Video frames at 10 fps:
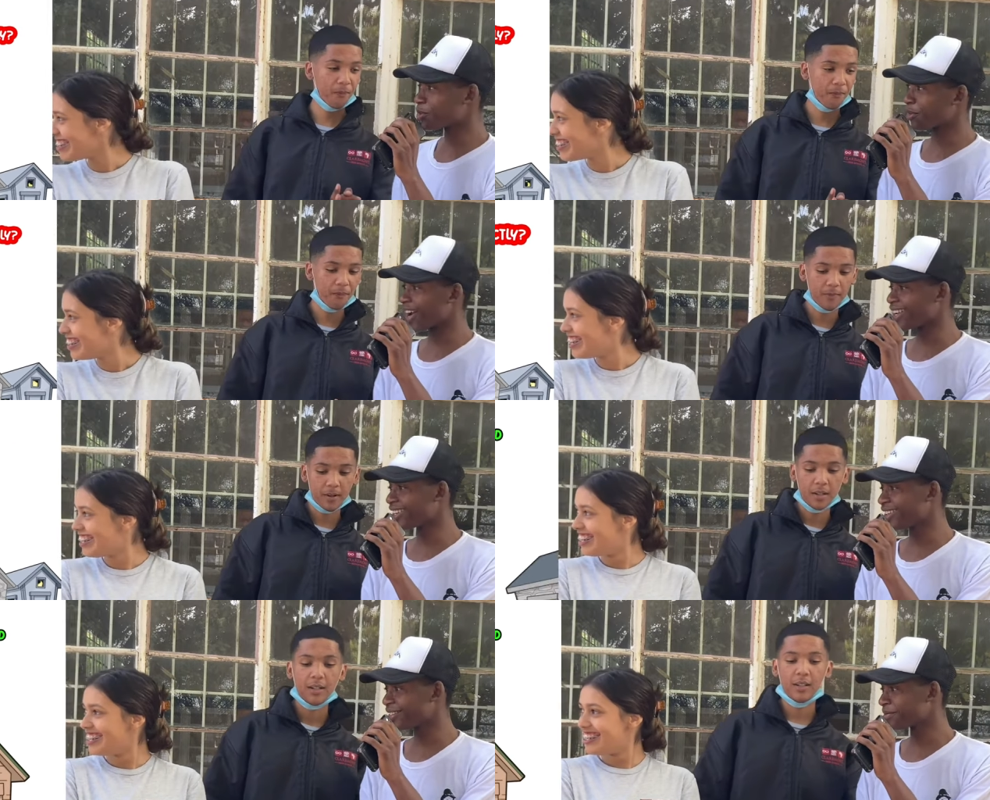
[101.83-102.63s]
Speaker 1: on fire,
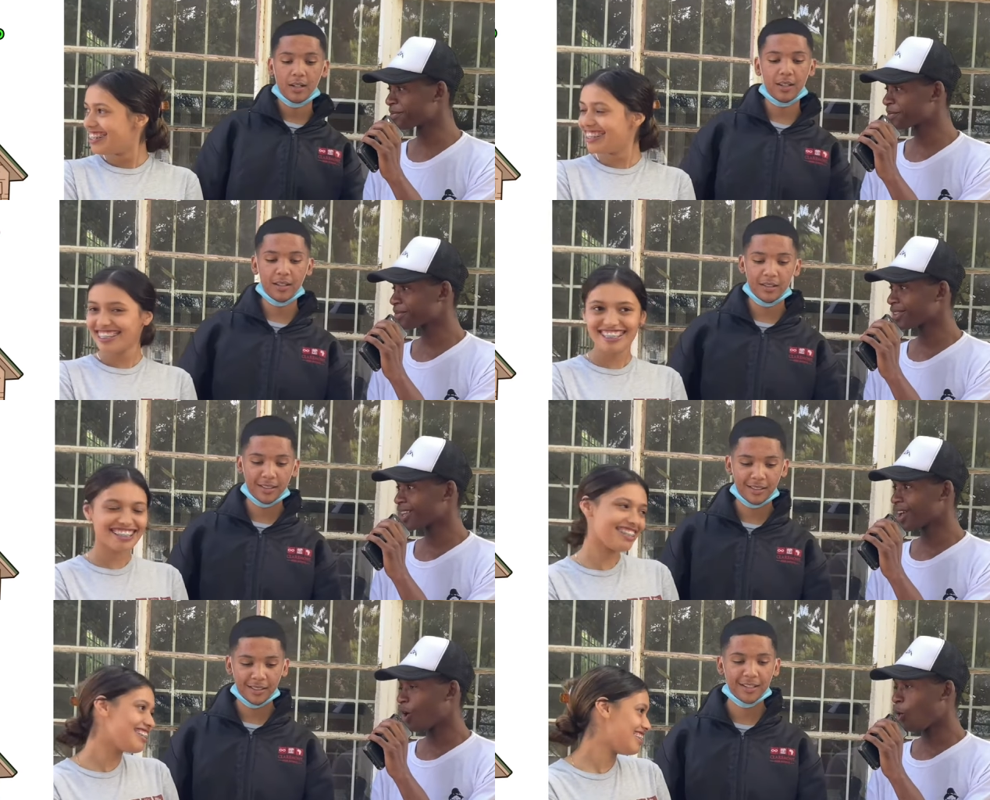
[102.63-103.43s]
no? Uh,
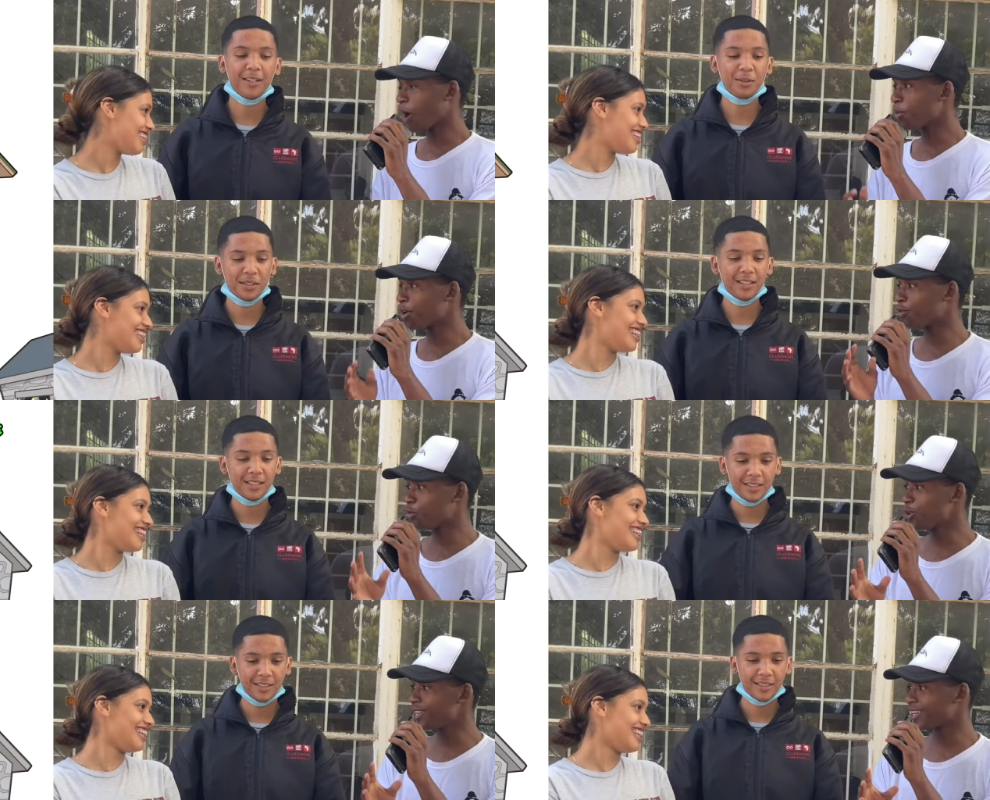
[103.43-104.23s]
one made of
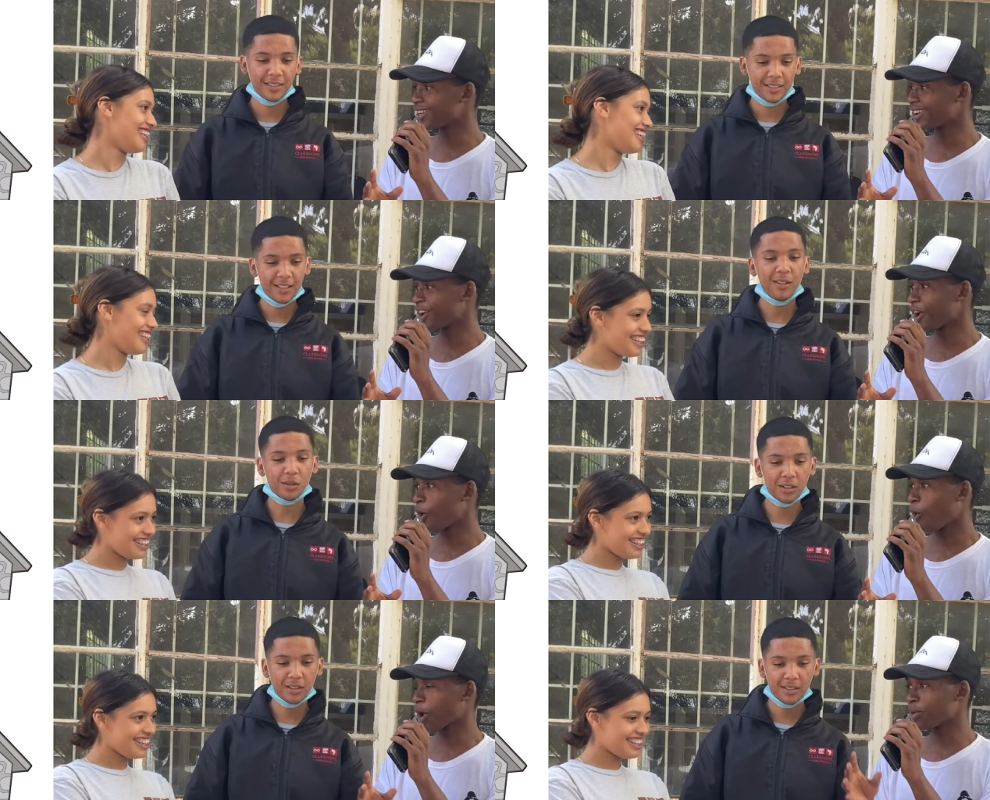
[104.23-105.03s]
wood,
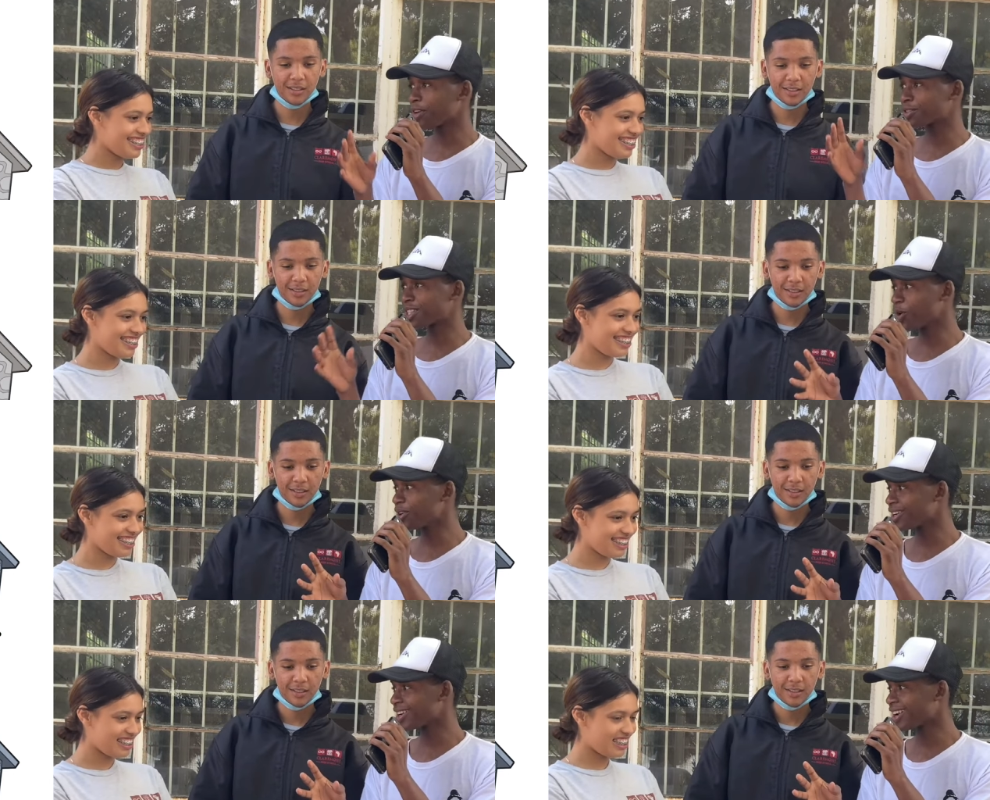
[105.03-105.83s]
okay. One made of
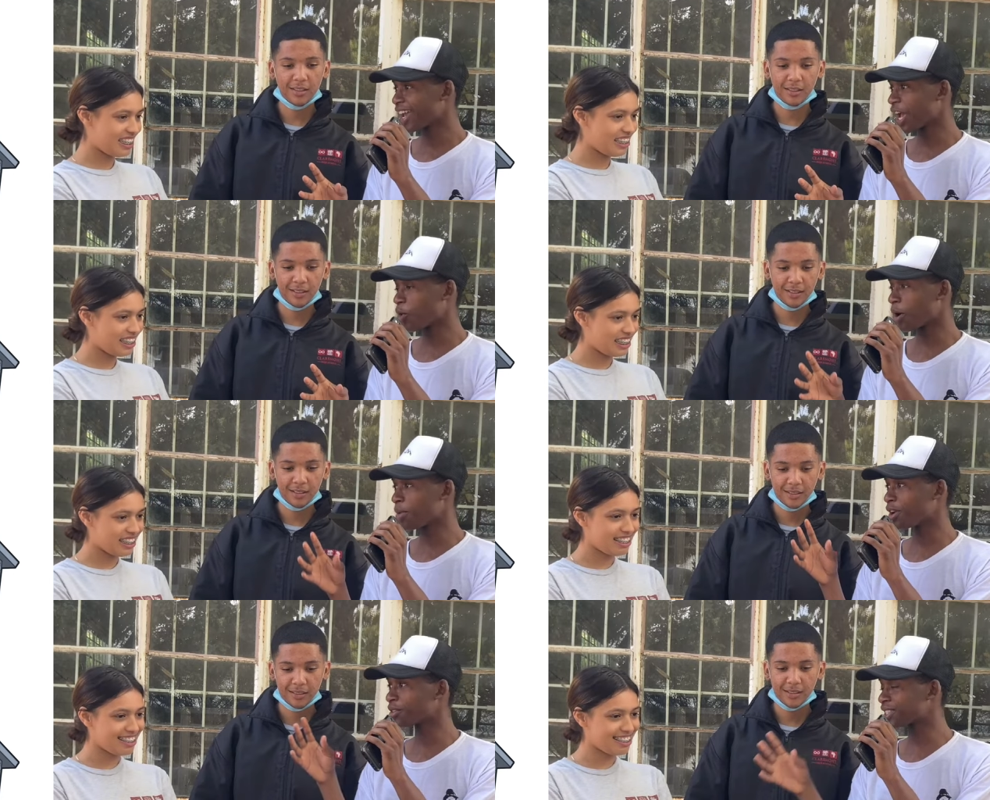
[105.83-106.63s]
stone, uh, and one
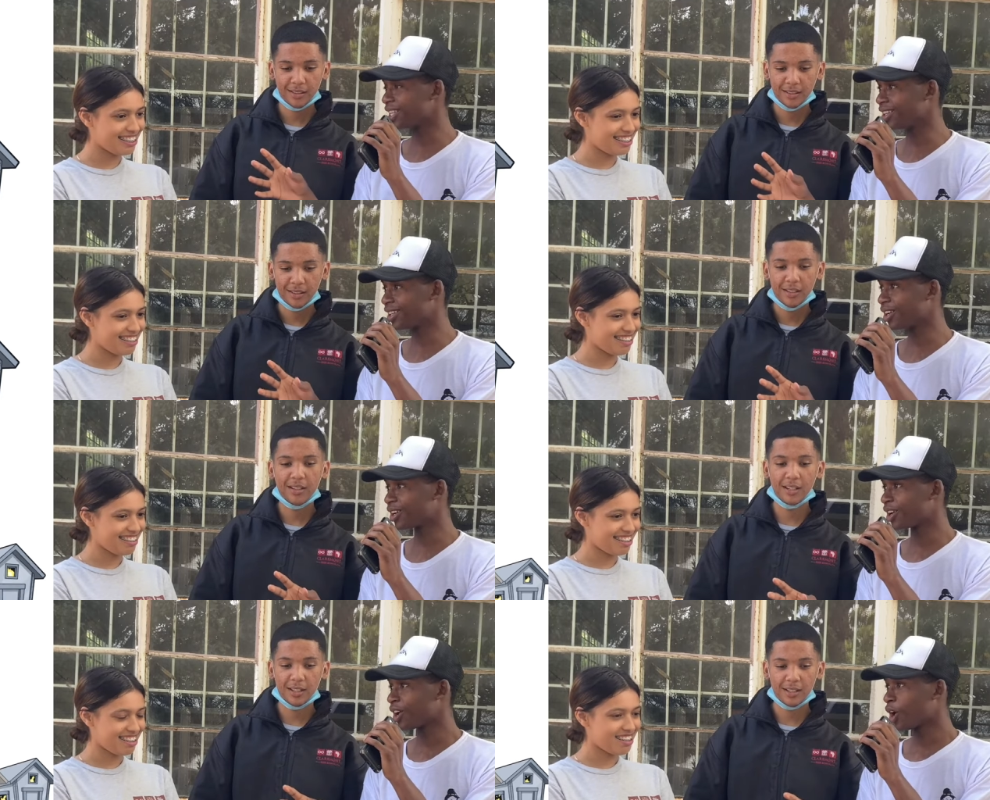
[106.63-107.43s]
made of steel.
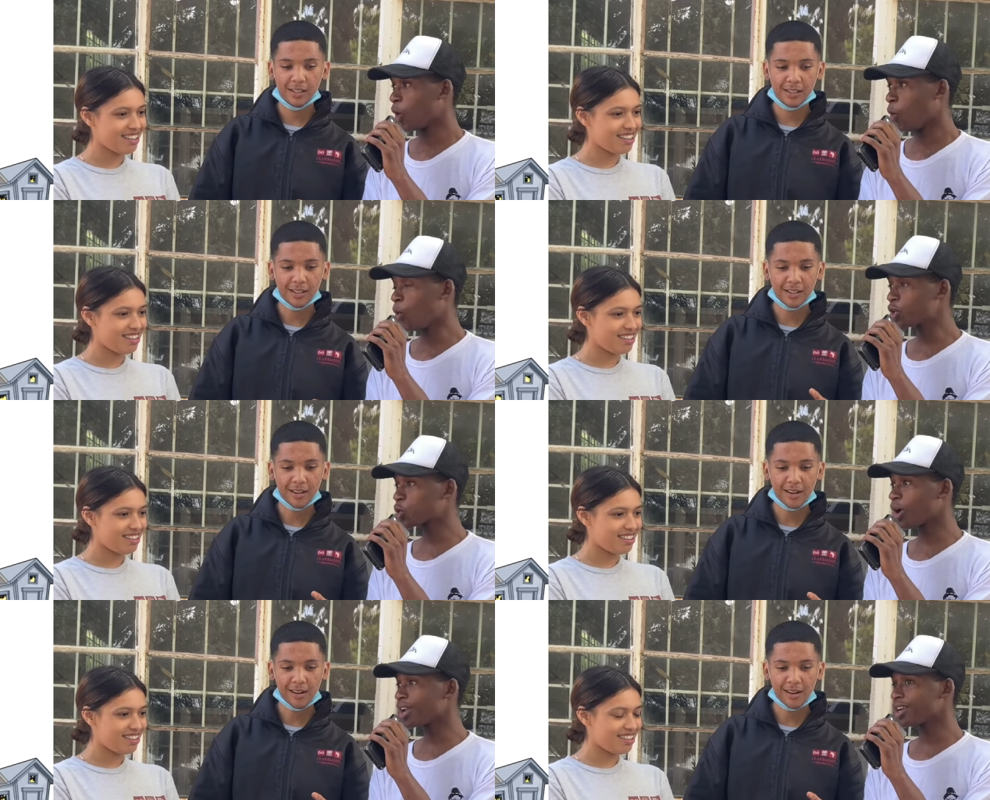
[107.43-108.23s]
Uh. Which
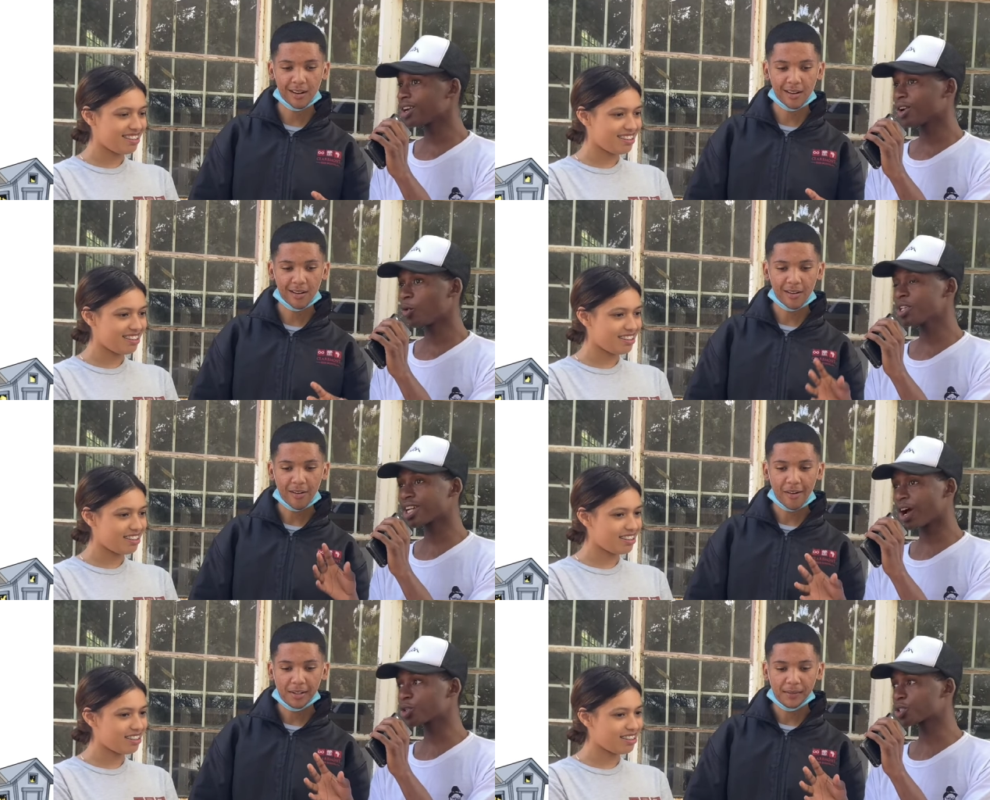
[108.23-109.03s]
one, which
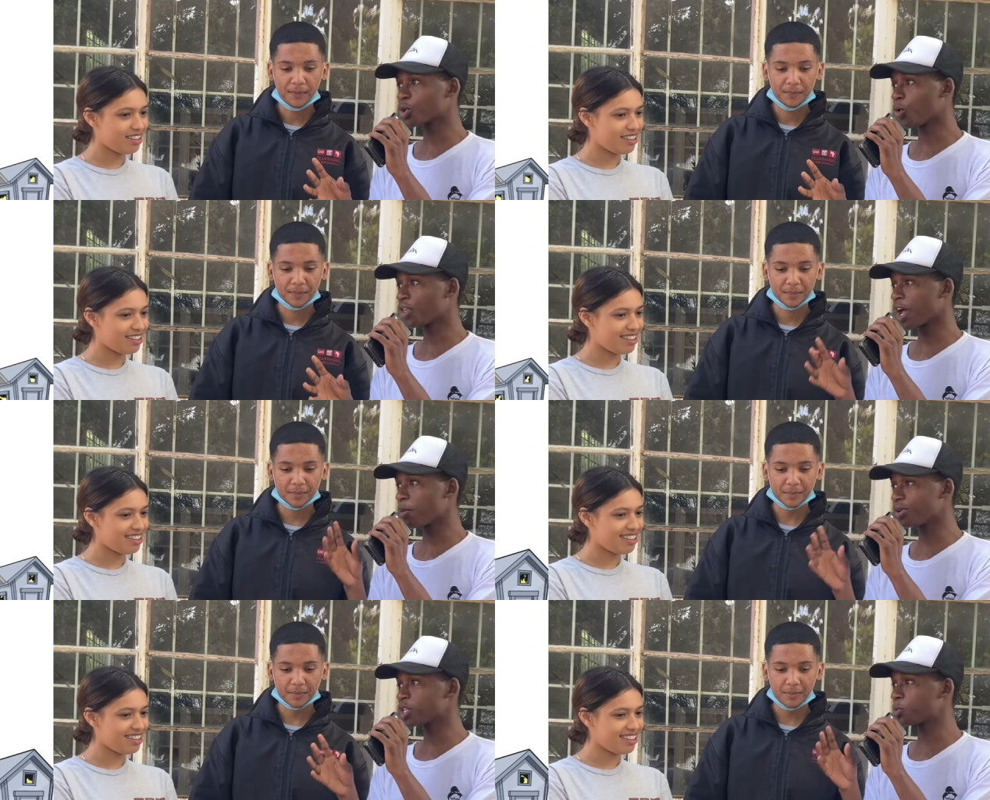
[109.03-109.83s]
house will the
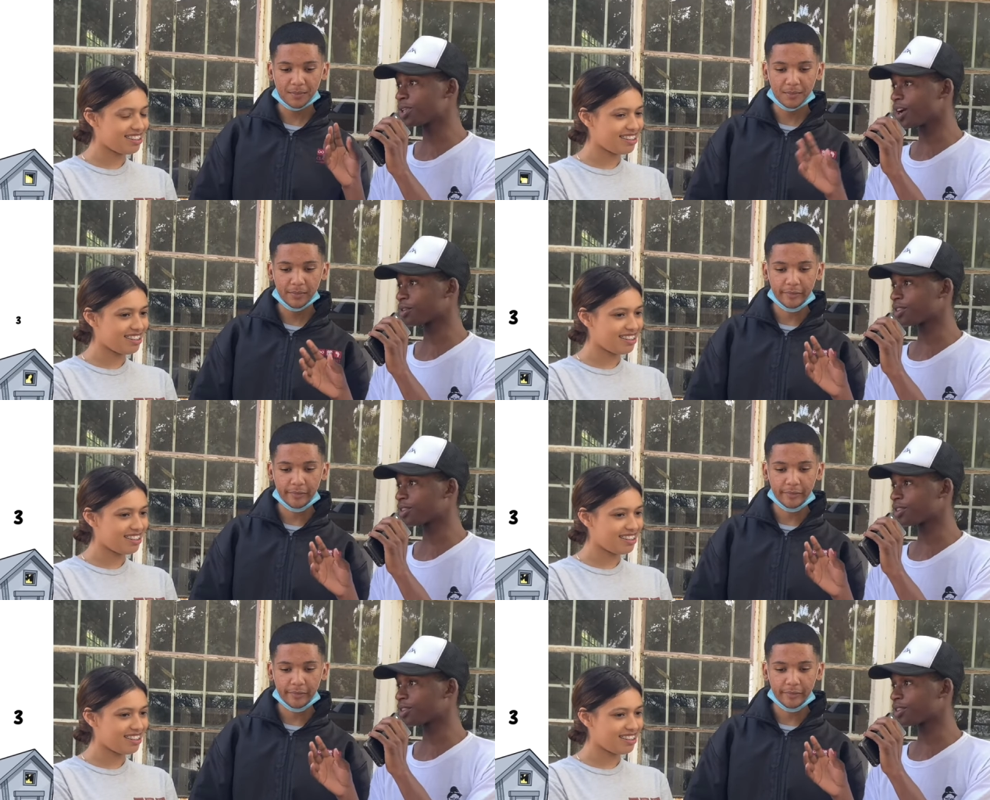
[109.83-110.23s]
ambulance put out